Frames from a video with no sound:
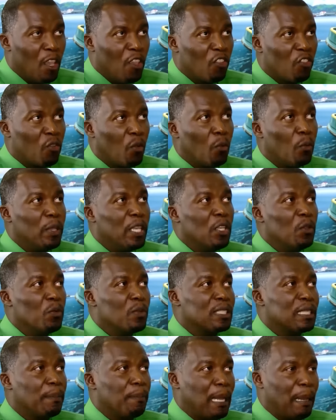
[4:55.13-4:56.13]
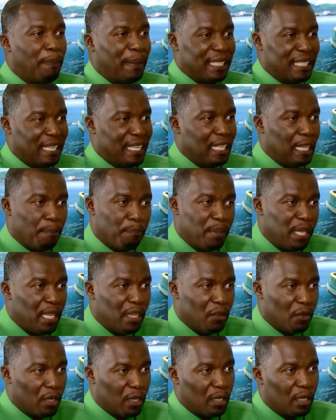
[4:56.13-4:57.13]
So we use a particular
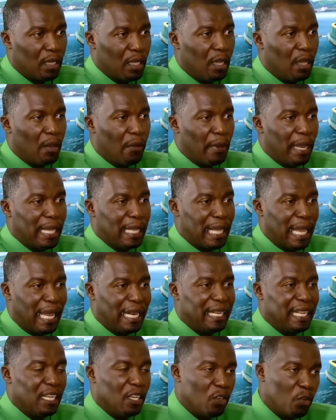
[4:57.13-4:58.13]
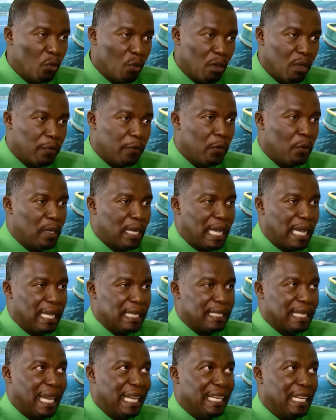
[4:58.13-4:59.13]
period, right, and then do our
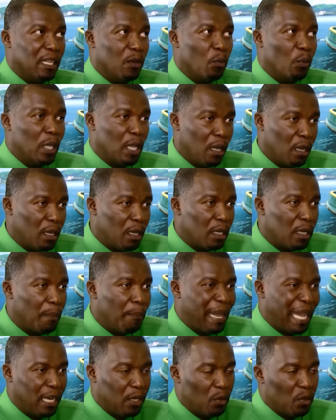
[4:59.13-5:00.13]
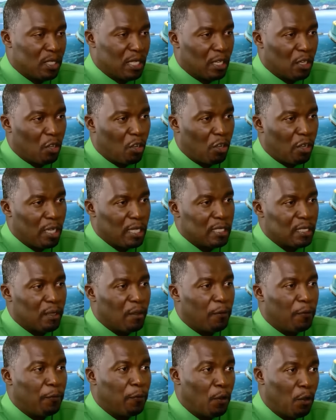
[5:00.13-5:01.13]
forecast, and then we order banknotes and coins
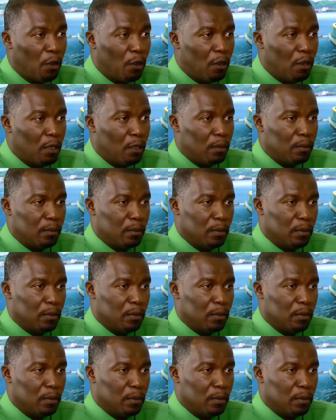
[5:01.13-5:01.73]
for